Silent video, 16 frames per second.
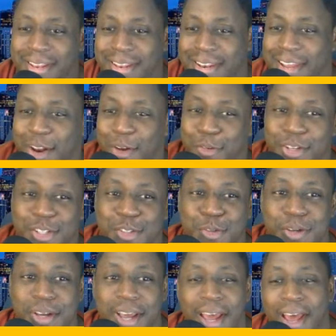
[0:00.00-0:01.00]
Not on this one.
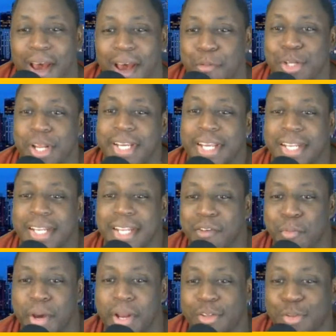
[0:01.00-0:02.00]
I'm trying to get to
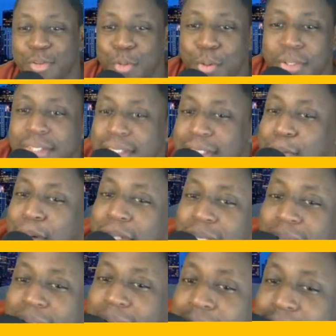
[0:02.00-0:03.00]
everybody else questions. I'm to have to
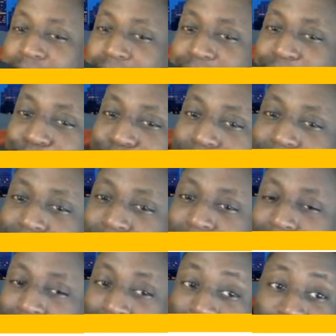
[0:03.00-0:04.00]
get out of here too.
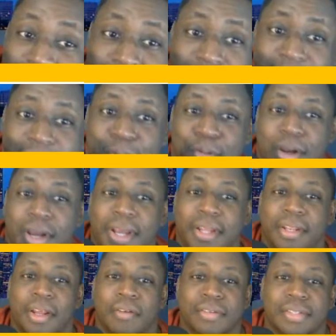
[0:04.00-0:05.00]
Right?
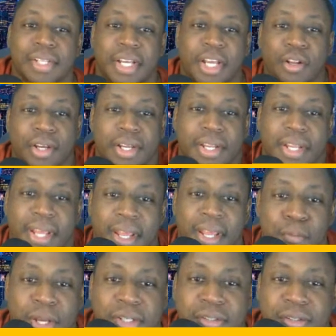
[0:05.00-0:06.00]
Derek said, can you look into
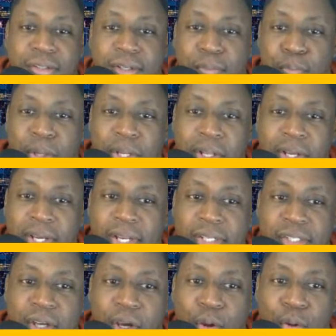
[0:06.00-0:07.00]
MX? Been looking
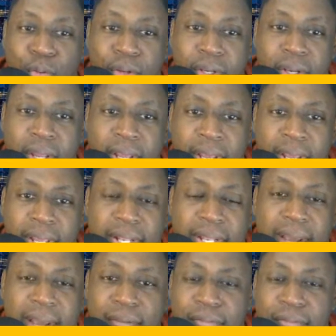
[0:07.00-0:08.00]
into holding. They
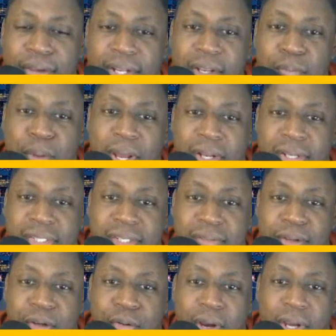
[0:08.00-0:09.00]
haven't affected by the
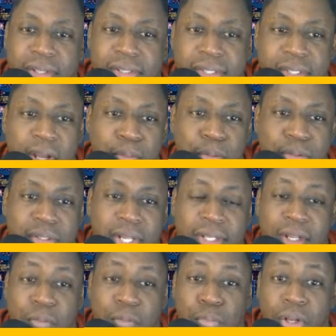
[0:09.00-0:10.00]
CV crisis, almost like
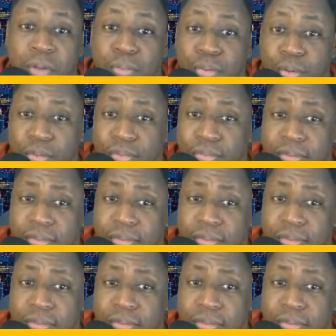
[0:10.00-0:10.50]
they're bulletproof.